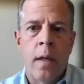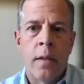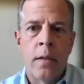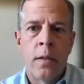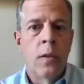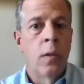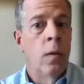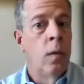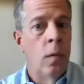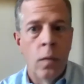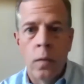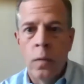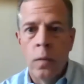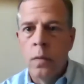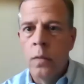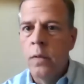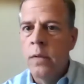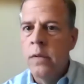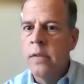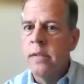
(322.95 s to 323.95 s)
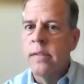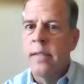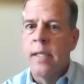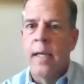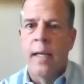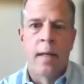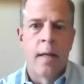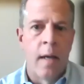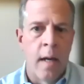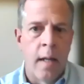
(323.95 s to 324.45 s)
tools,
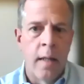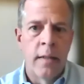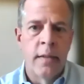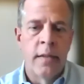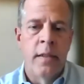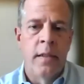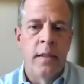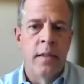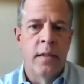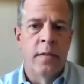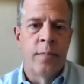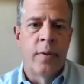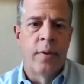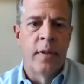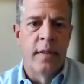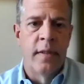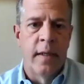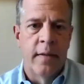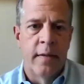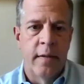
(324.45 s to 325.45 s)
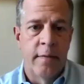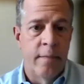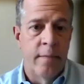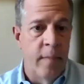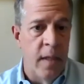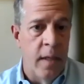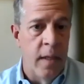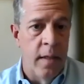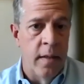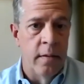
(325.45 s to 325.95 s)
technologies, predictive
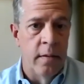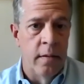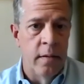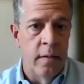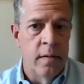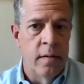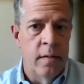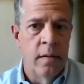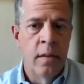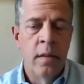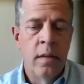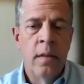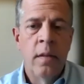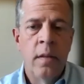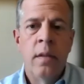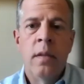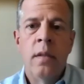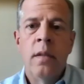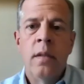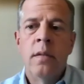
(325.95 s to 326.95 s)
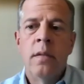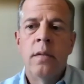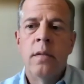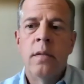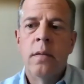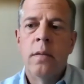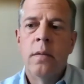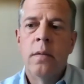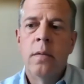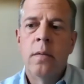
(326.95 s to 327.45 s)
models
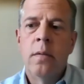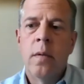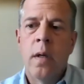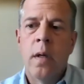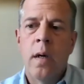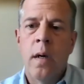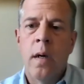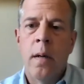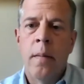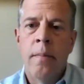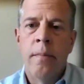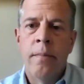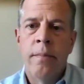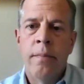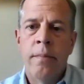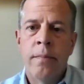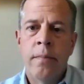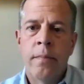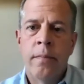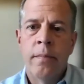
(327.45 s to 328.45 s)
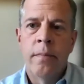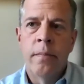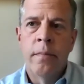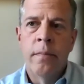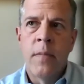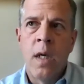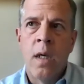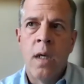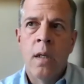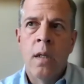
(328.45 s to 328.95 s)
to
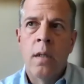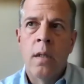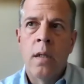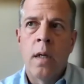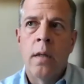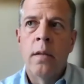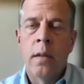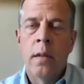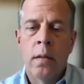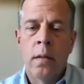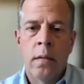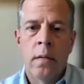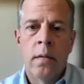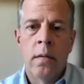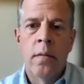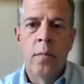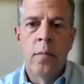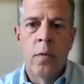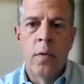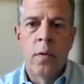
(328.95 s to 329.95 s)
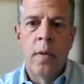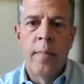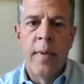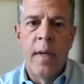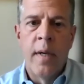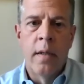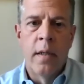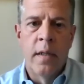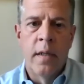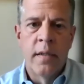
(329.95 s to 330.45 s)
not only learn more
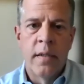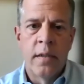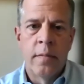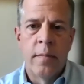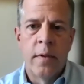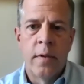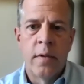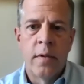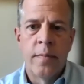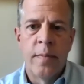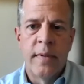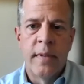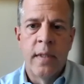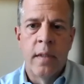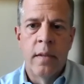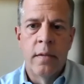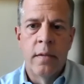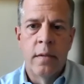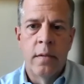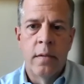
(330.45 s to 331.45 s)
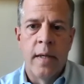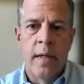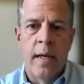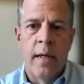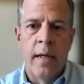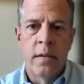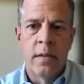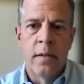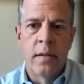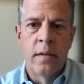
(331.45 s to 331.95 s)
about customers, but then to
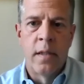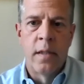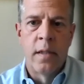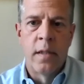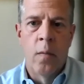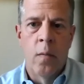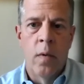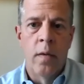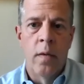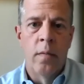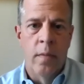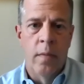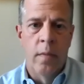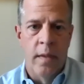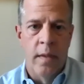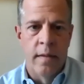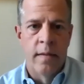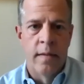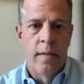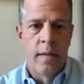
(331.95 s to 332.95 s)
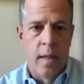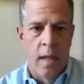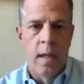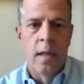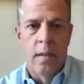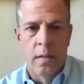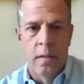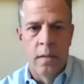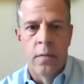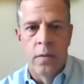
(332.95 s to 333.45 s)
actually say what we
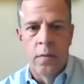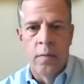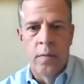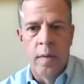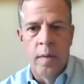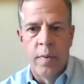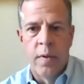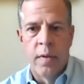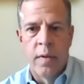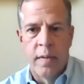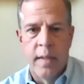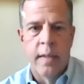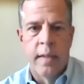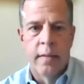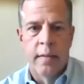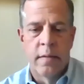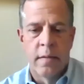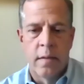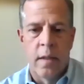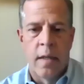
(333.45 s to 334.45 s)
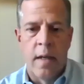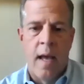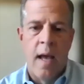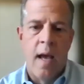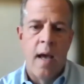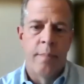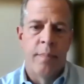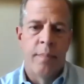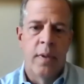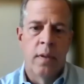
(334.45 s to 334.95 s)
think or we predict is going to
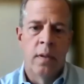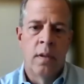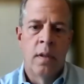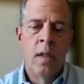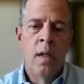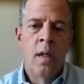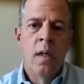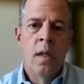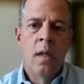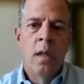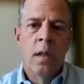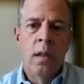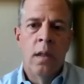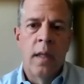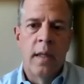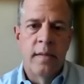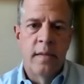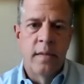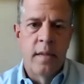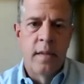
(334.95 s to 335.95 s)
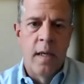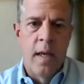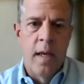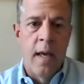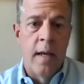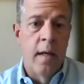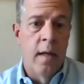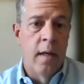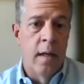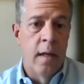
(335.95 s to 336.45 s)
happen, let's say
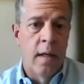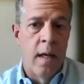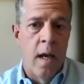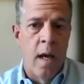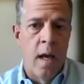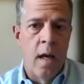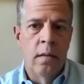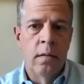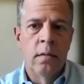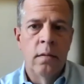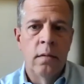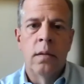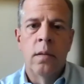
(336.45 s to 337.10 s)
at an account,